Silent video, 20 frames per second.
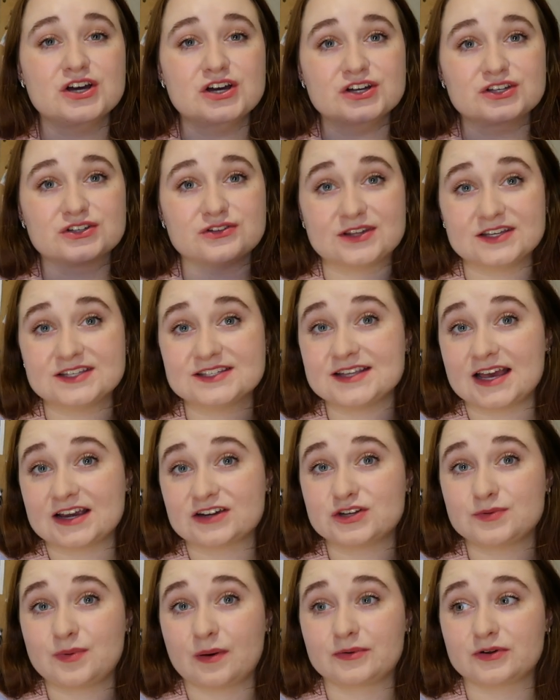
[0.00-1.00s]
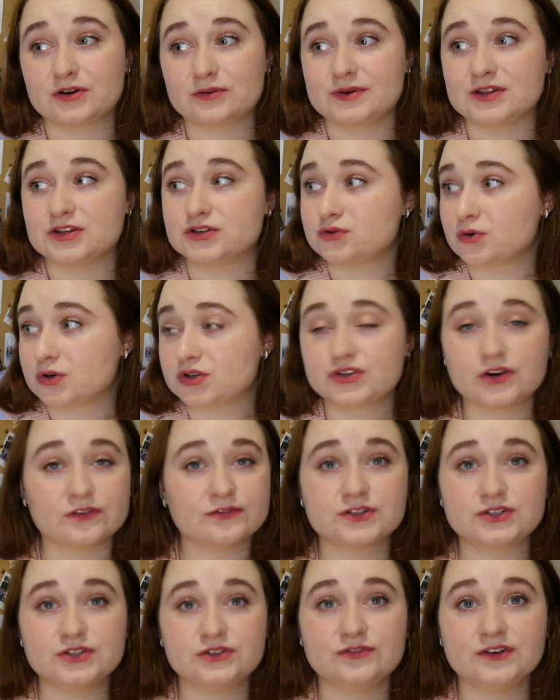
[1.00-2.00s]
So this is actually probably going to be the shorter of
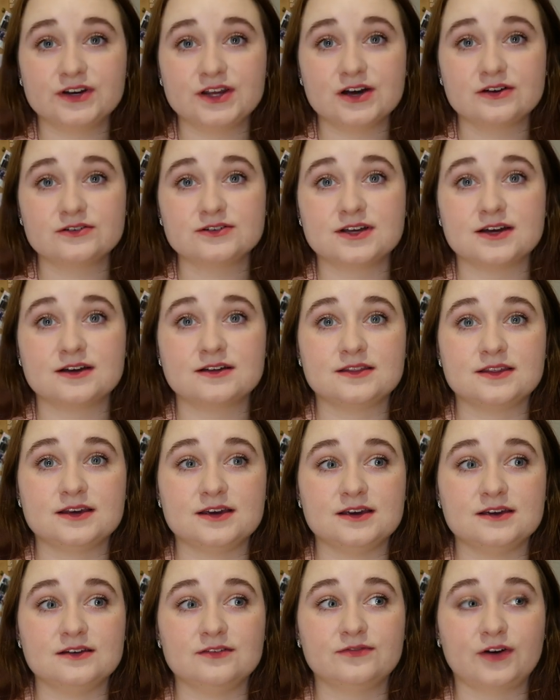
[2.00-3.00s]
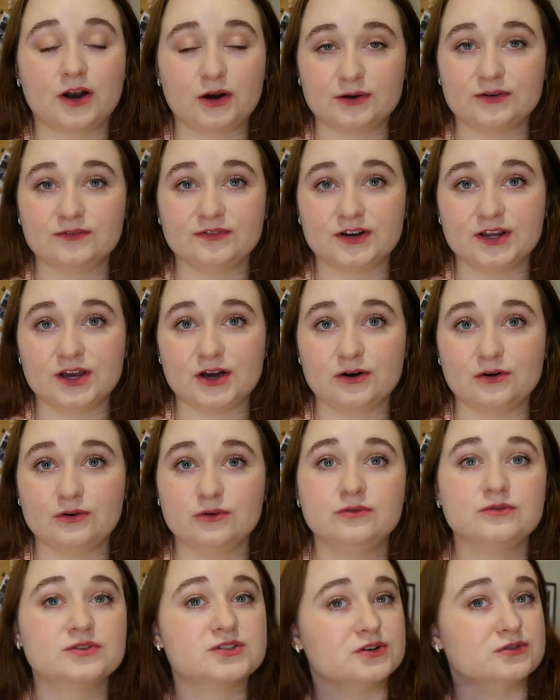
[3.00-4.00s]
the two videos. The following
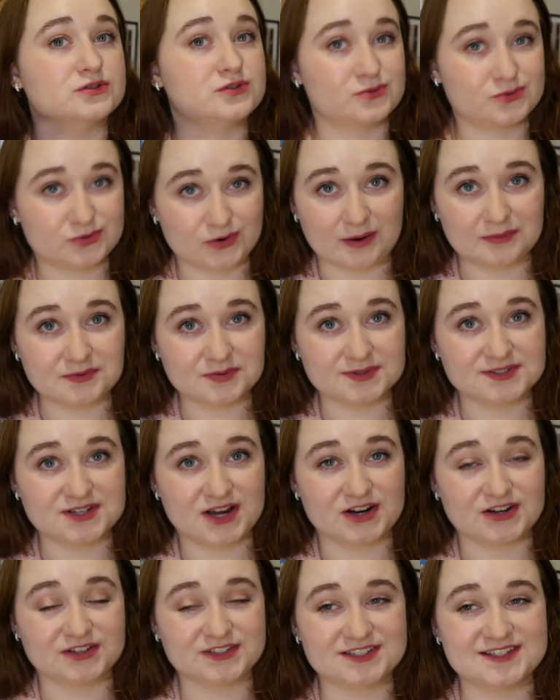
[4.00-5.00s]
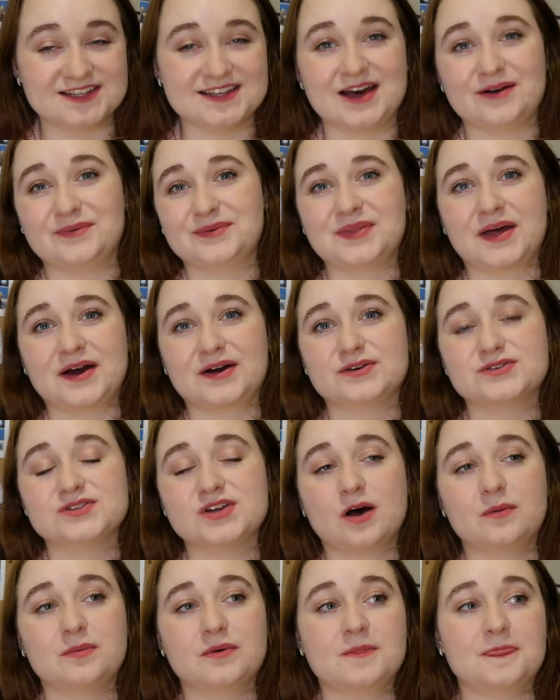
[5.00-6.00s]
video, so subscribe to my channel to see that when that goes
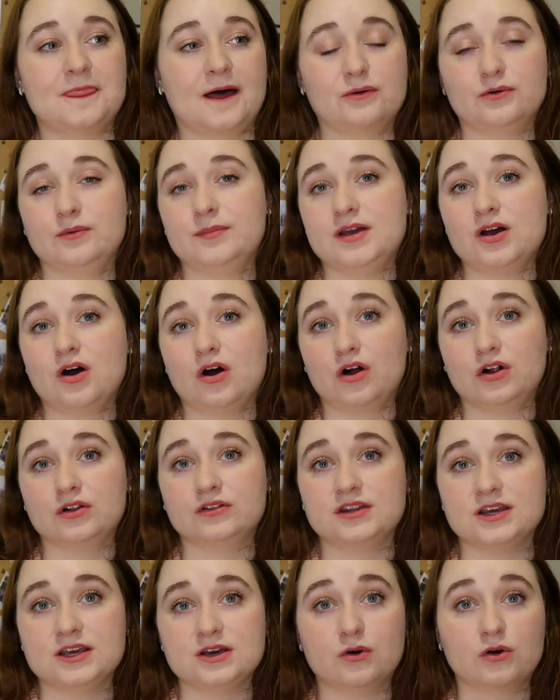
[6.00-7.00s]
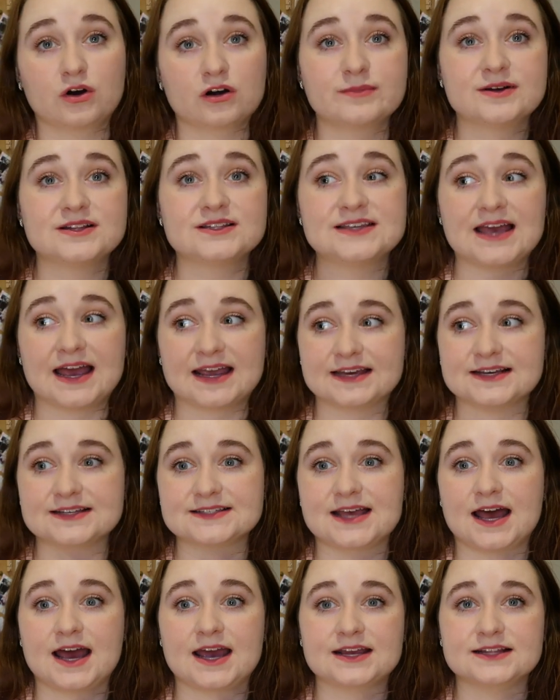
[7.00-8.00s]
up, that will be all the ornaments, hanging
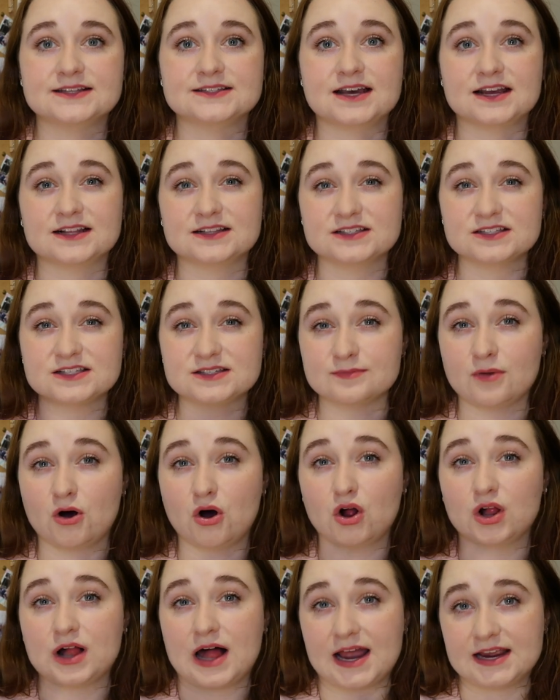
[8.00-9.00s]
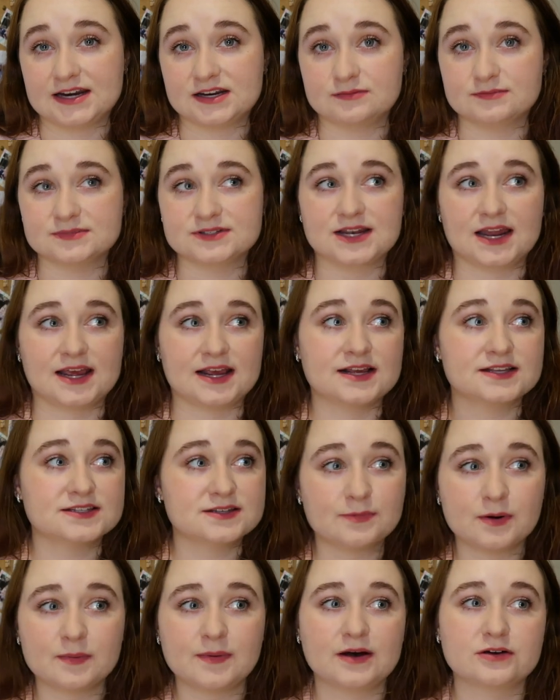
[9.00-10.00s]
signs and small items like
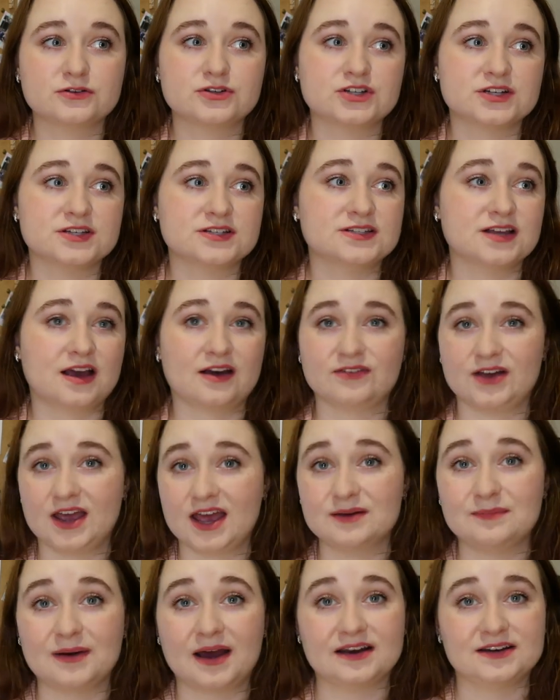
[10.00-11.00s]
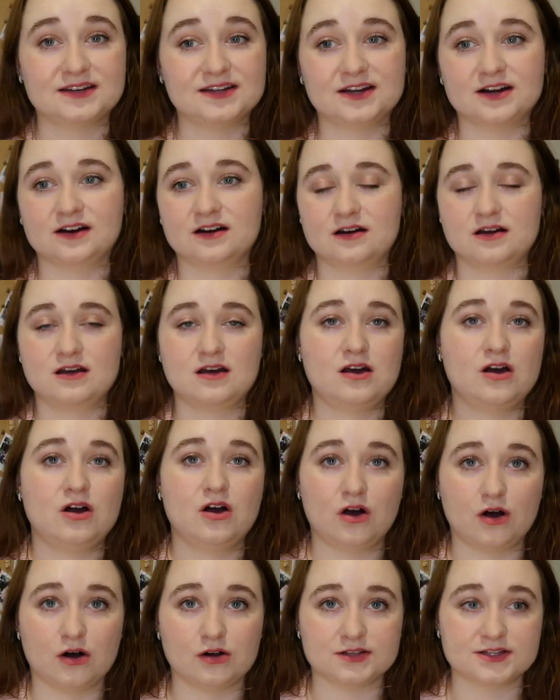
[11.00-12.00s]
zipper pouches. I have a headband here,
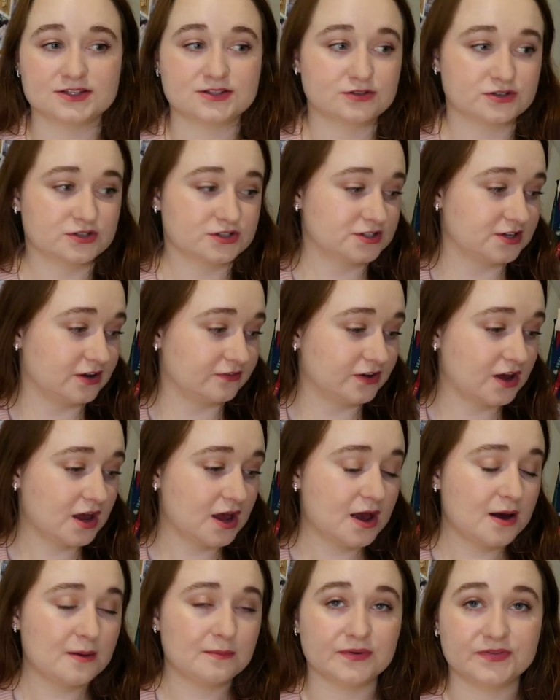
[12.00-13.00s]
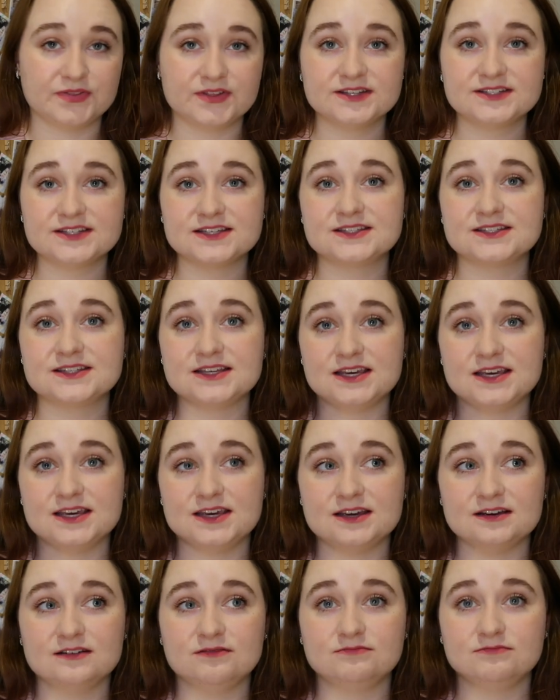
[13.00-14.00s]
all that sort of stuff. But this is
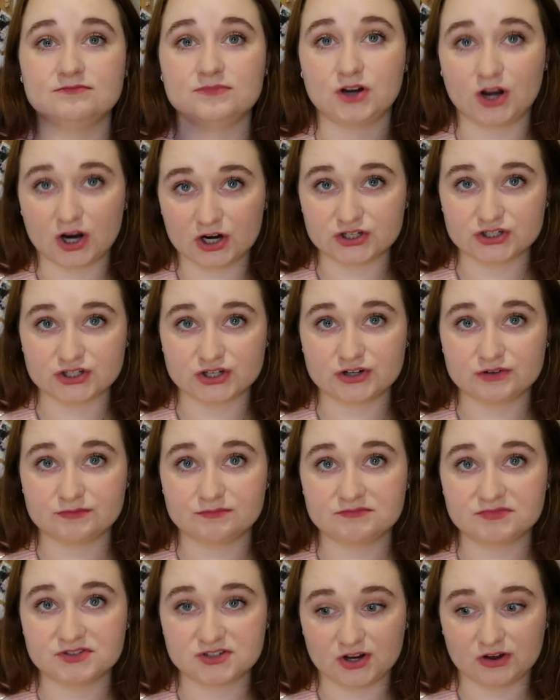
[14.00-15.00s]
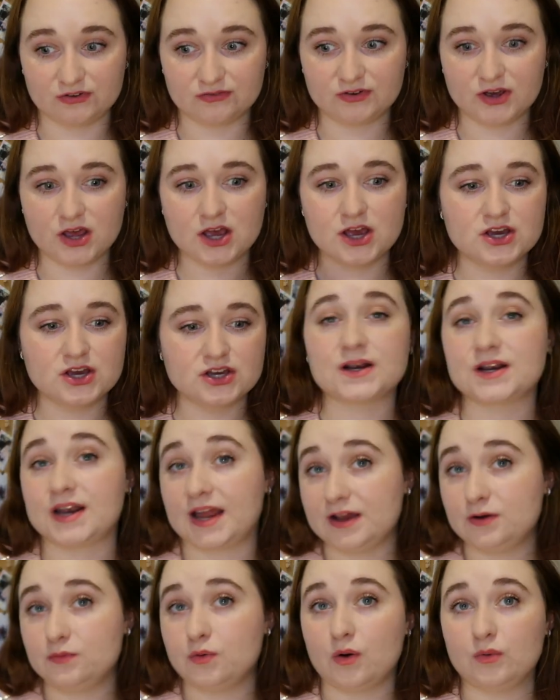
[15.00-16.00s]
the larger stuff.
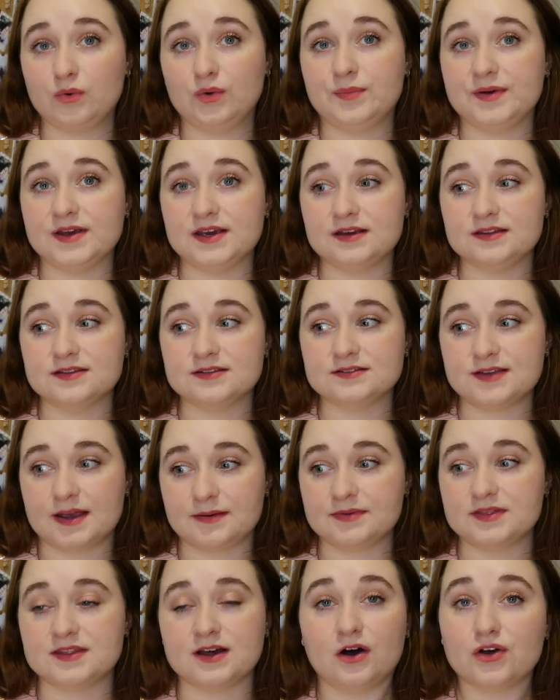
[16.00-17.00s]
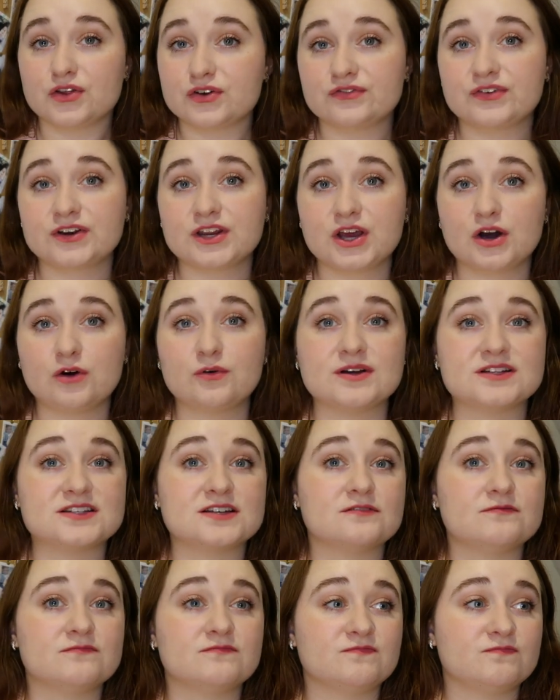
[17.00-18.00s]
Like what will be the same in the other video, it's
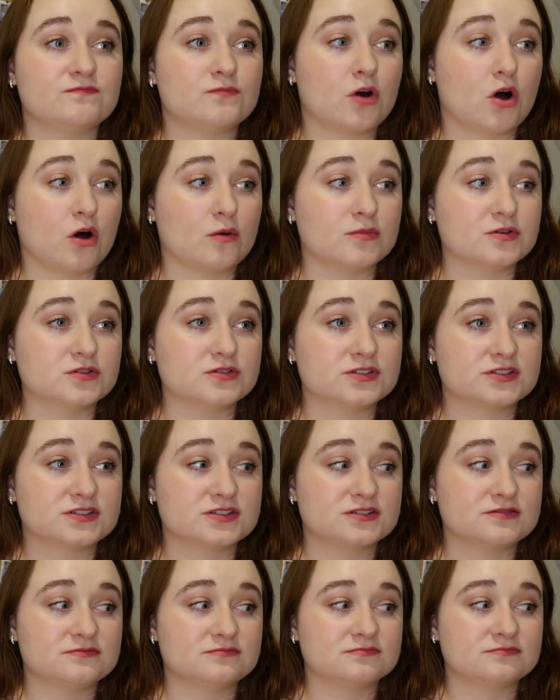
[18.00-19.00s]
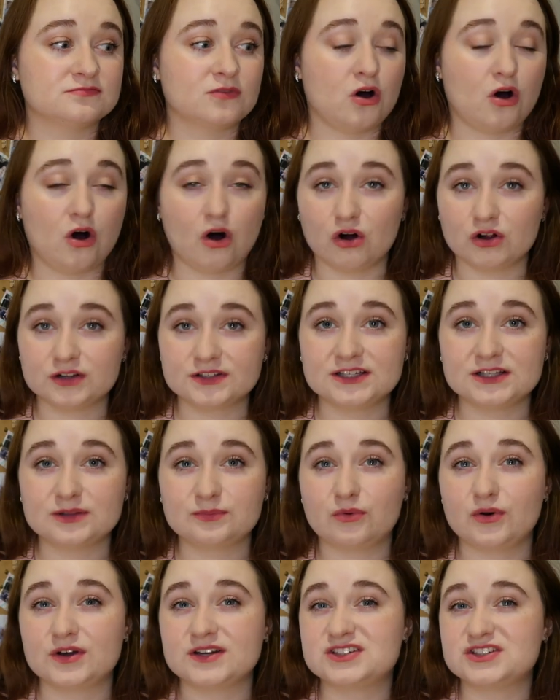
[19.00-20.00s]
almost all
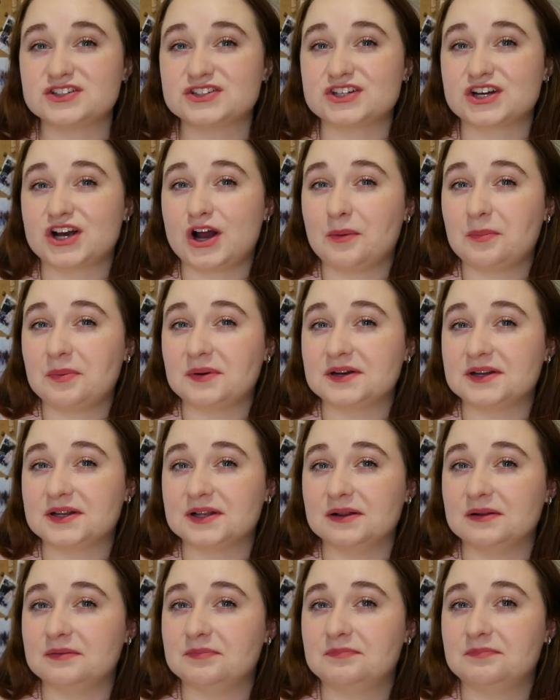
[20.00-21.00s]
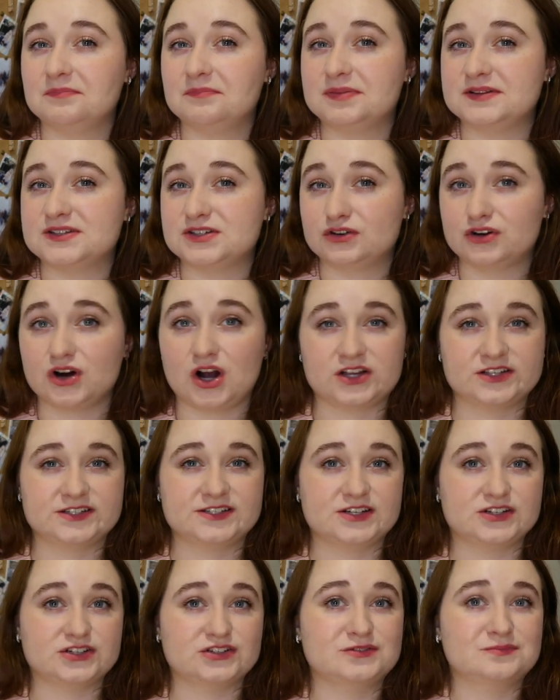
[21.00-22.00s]
needlepoint, just a couple little bits of cross
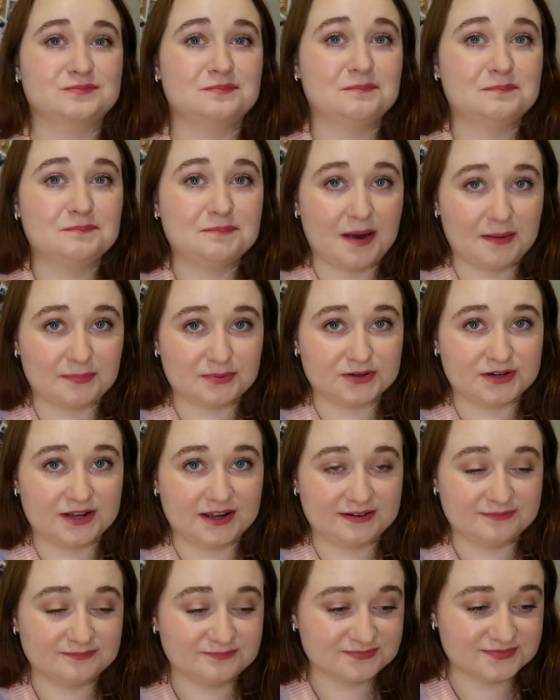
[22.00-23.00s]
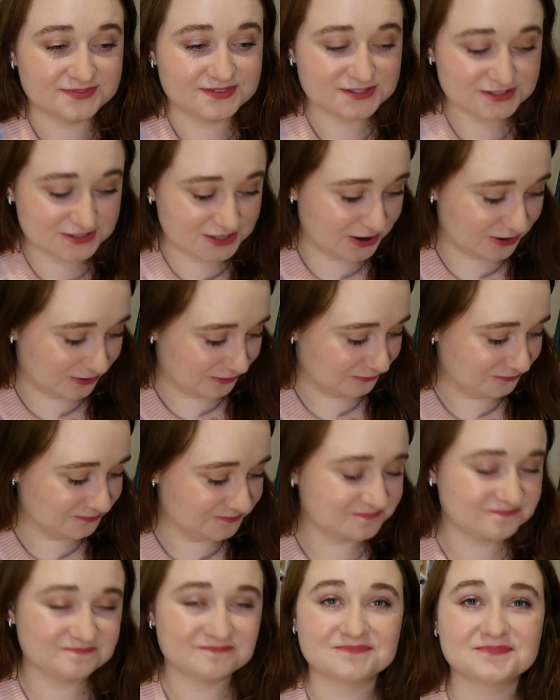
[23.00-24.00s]
stitch peppered in. So
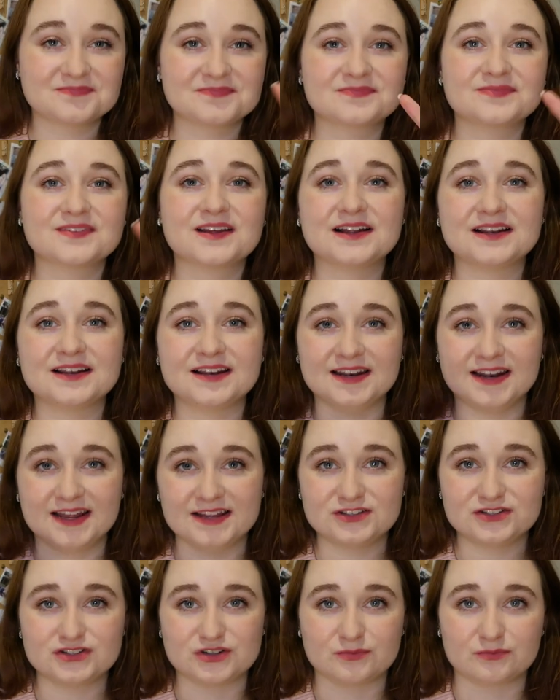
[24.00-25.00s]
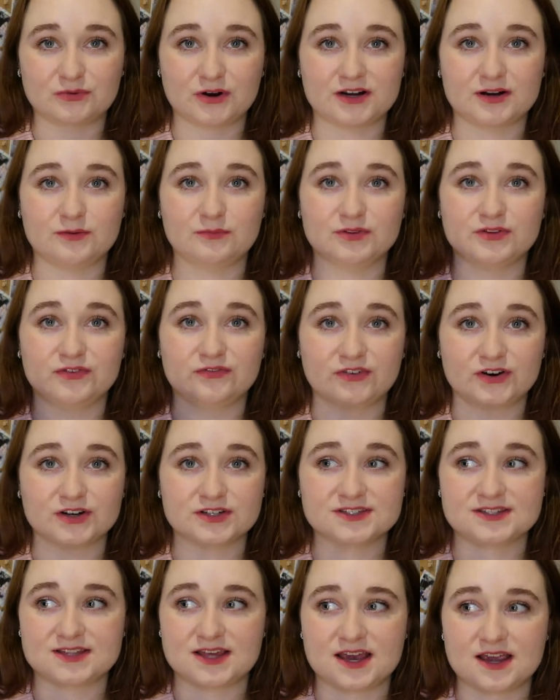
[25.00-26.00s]
let's jump right in with the
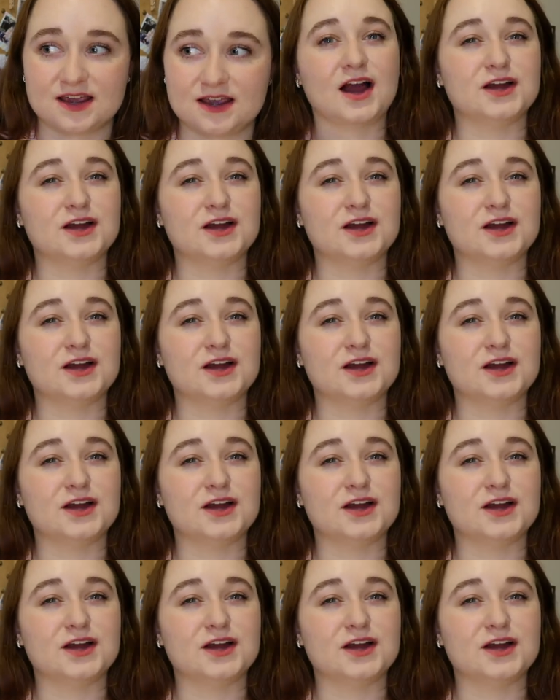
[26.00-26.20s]
first thing.